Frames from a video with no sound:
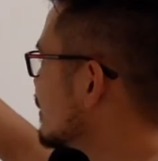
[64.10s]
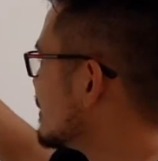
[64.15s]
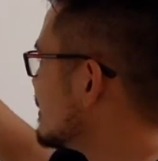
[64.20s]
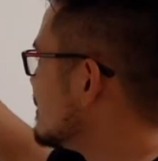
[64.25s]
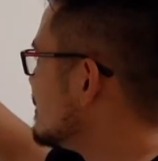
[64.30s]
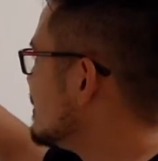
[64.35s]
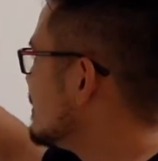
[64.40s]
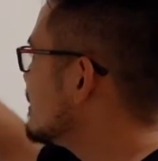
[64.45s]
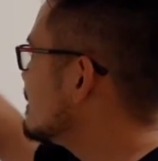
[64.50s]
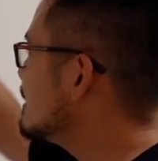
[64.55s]

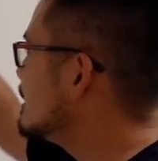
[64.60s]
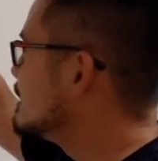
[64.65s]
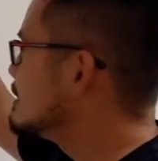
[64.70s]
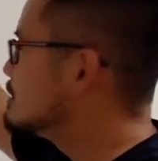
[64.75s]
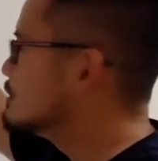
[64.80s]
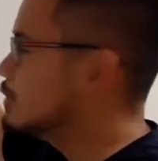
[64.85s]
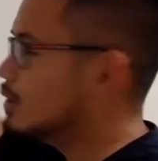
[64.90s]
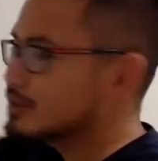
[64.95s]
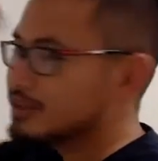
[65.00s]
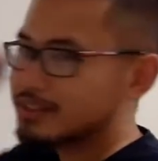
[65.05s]
linear,
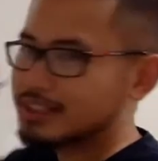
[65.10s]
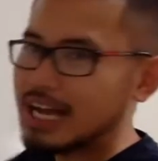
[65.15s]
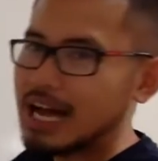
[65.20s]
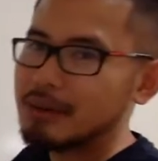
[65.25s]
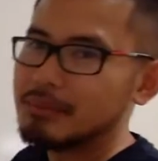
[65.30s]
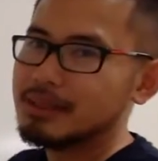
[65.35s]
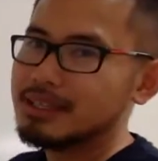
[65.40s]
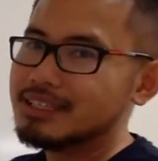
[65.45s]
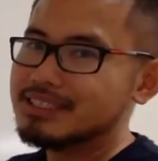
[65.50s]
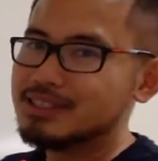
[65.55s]
so on the
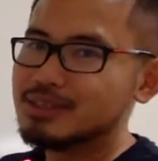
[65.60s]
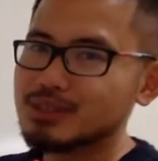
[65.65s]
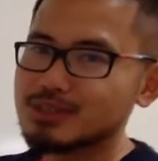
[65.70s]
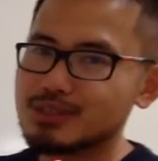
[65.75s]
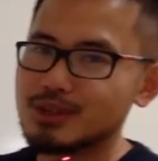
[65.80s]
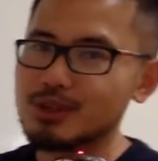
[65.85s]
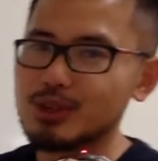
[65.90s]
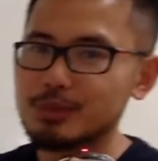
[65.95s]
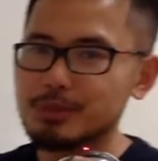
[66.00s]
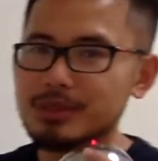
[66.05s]
top it's just
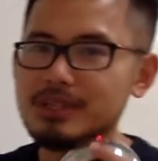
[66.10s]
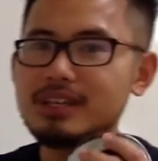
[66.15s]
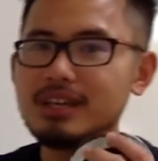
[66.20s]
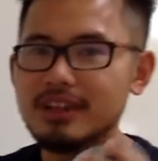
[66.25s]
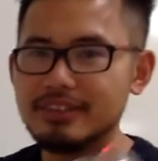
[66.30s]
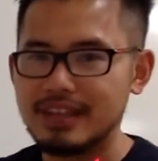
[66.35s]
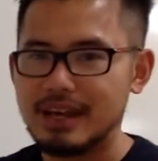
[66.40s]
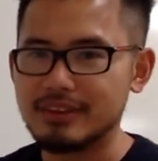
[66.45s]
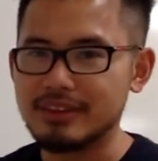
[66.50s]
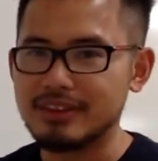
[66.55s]
going to be
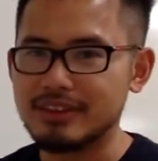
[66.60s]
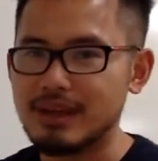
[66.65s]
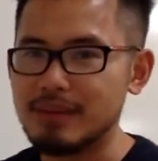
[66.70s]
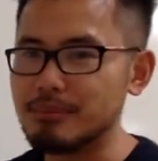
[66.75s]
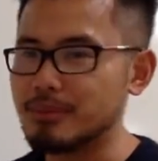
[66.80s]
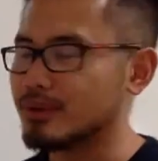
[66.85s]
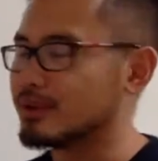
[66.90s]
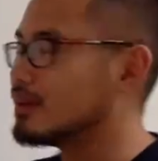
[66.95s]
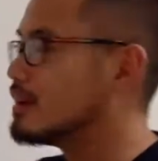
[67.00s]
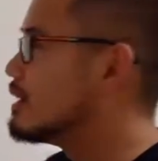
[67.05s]
another
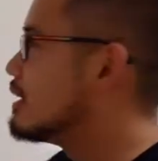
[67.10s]
number.